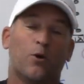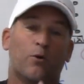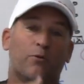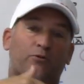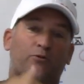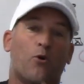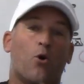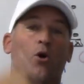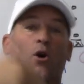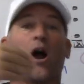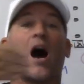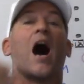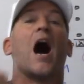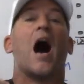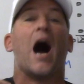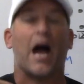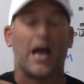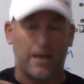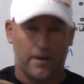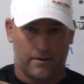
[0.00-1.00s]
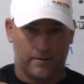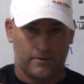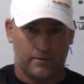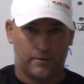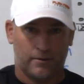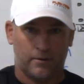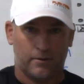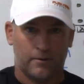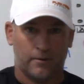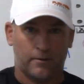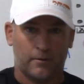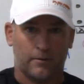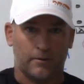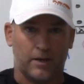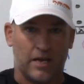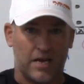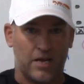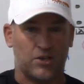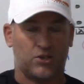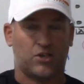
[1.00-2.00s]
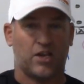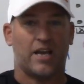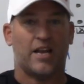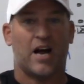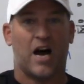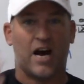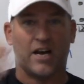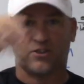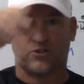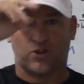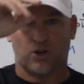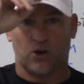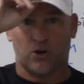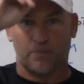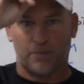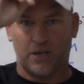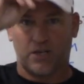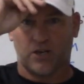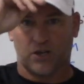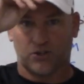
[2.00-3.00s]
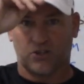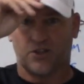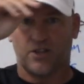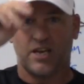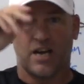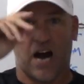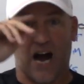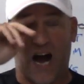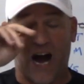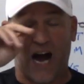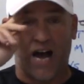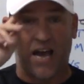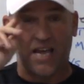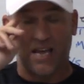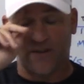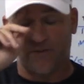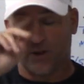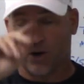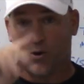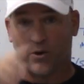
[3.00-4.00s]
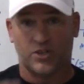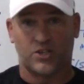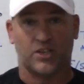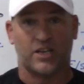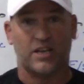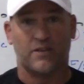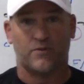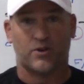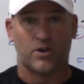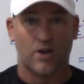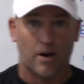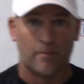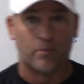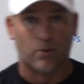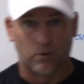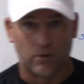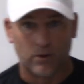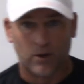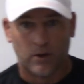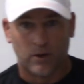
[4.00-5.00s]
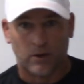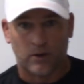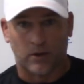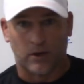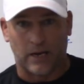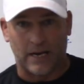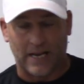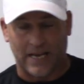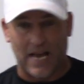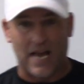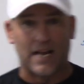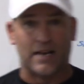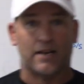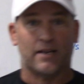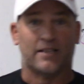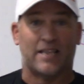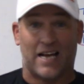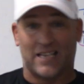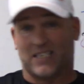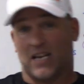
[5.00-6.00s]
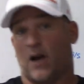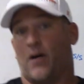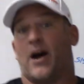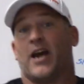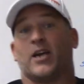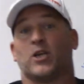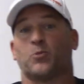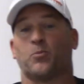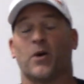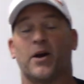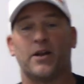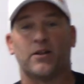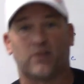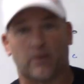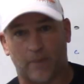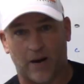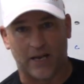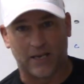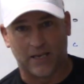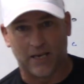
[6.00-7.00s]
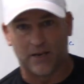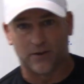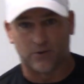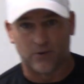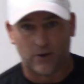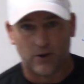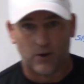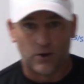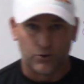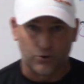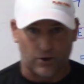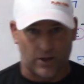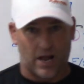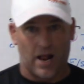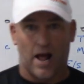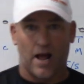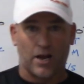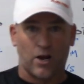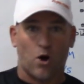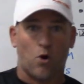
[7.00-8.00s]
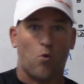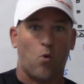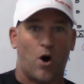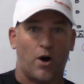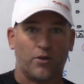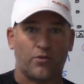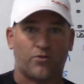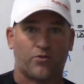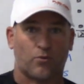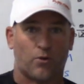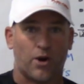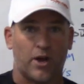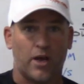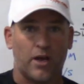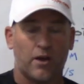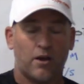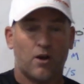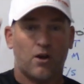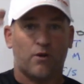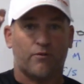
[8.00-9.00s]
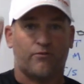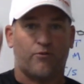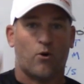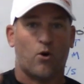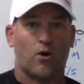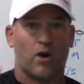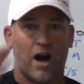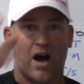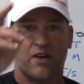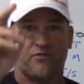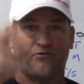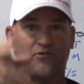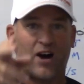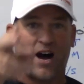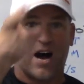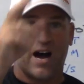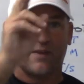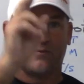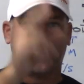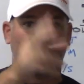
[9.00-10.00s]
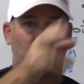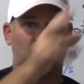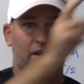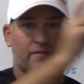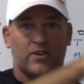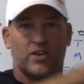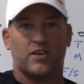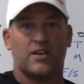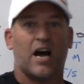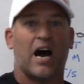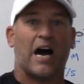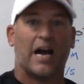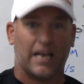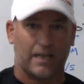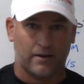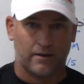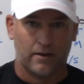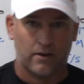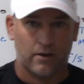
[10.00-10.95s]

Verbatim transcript: 4i is an odd term because of the i, even though it's an even number. And again, that's how I explain it to my kids. So then I go 1, 3, 4, I, 5, 7, 9.